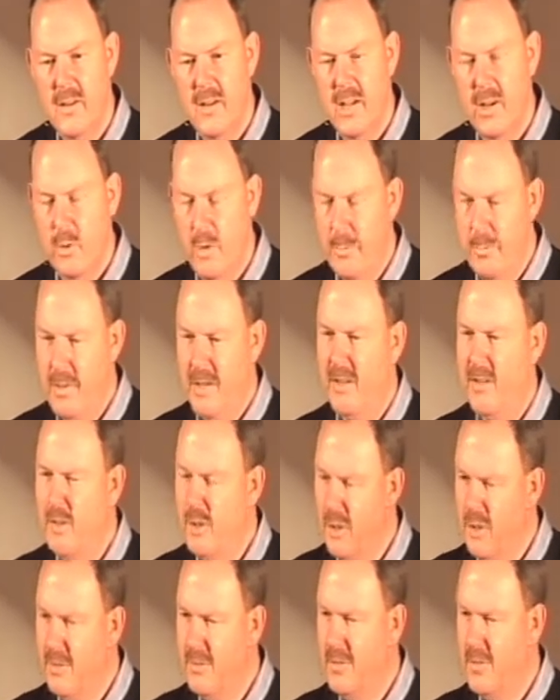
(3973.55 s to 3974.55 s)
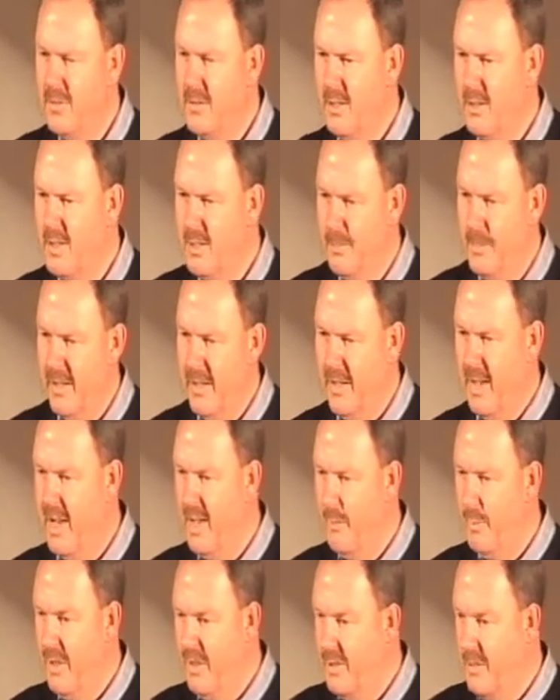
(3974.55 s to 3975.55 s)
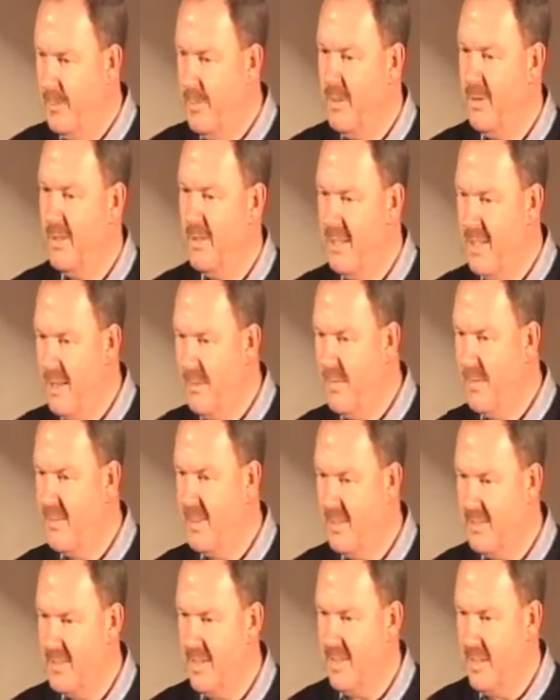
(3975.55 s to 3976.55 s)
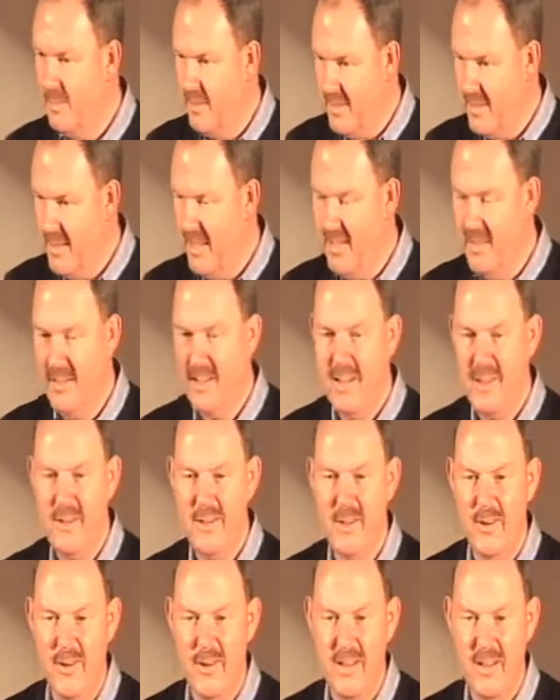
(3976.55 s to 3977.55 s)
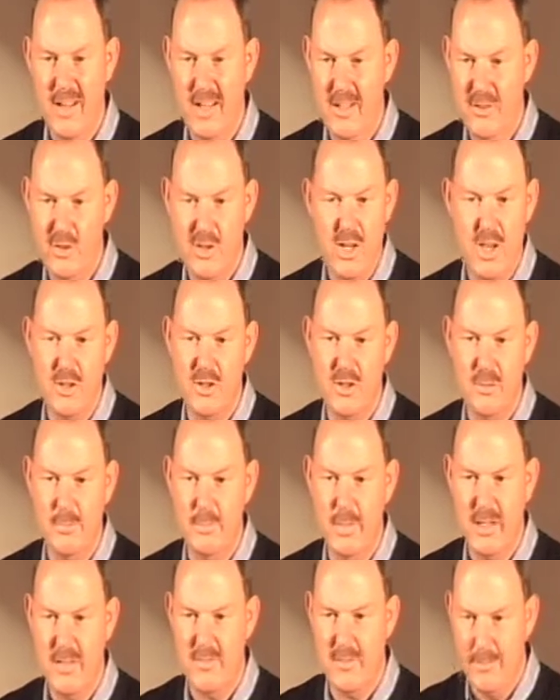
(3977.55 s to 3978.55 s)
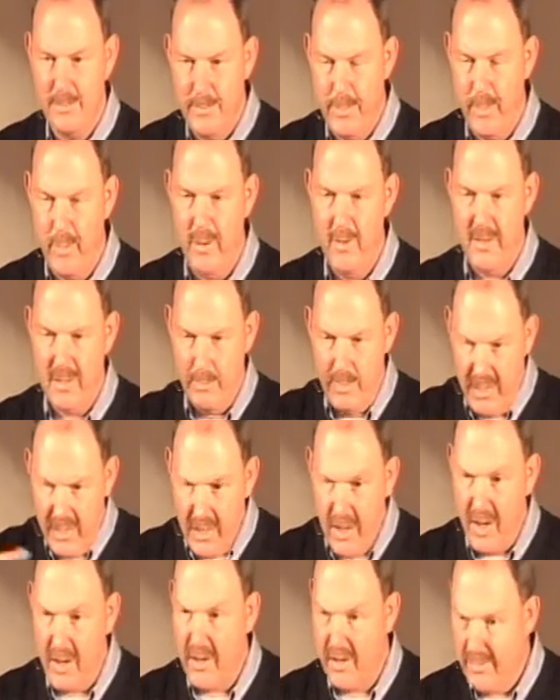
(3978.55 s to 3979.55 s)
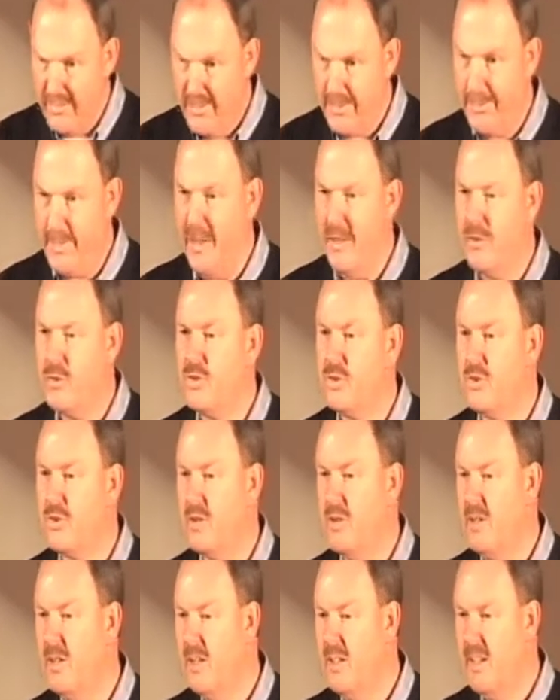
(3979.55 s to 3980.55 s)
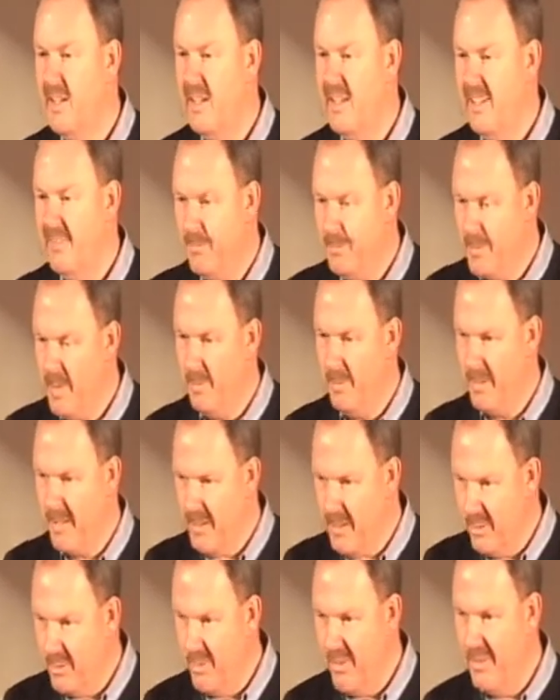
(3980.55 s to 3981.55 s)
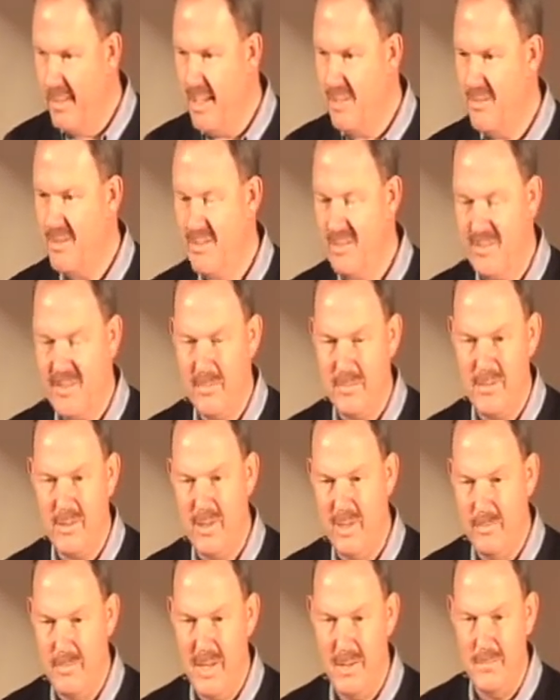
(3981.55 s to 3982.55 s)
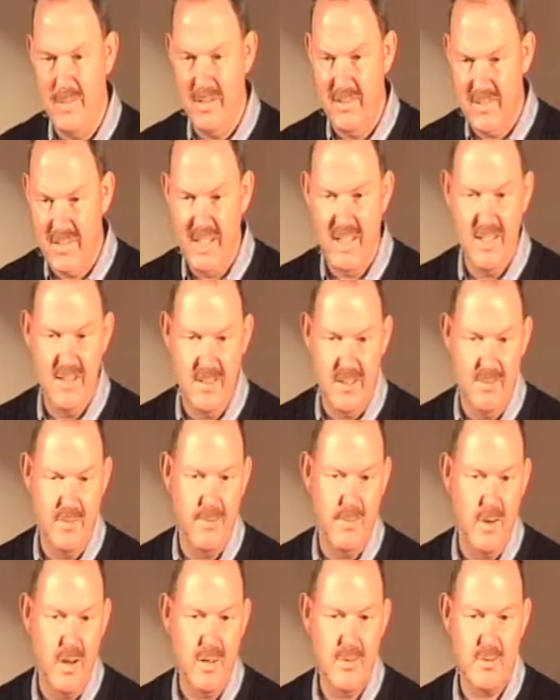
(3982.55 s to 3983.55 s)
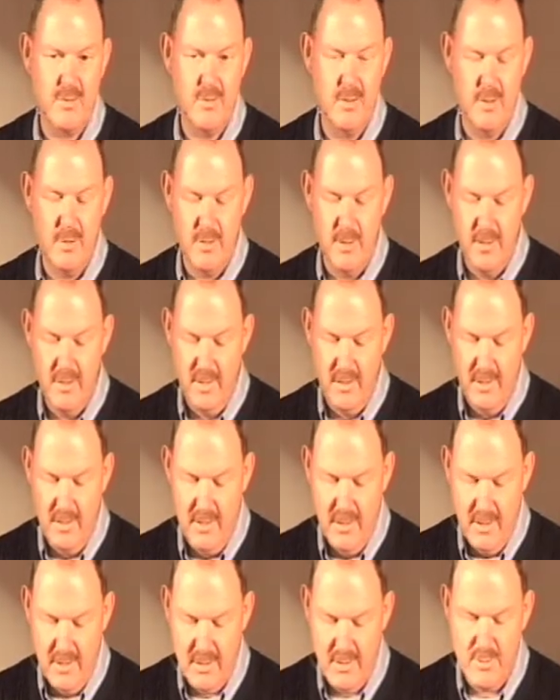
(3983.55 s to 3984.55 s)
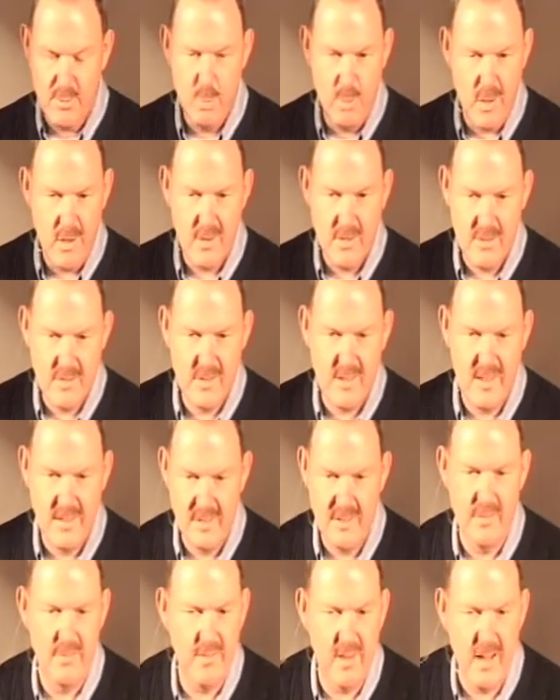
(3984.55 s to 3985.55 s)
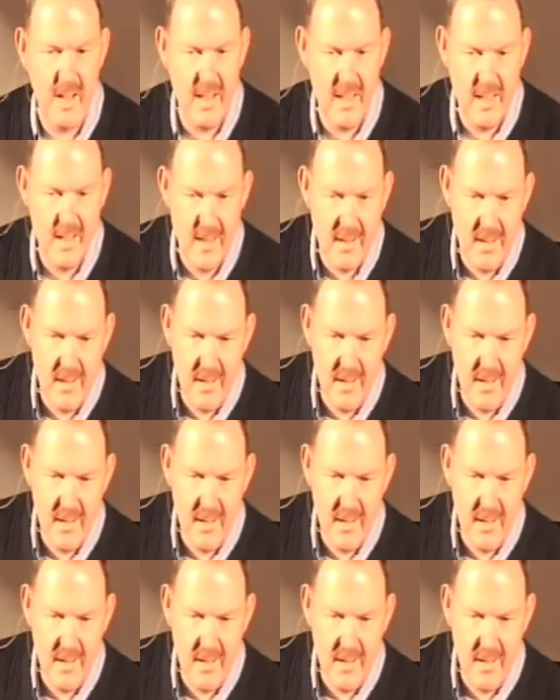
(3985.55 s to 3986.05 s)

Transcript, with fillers: And it would have been good to talk about how we communicate with each other within the organization, but it's important that we guard our speech if biblical relationships are to be maintained and fostered, because words can divide.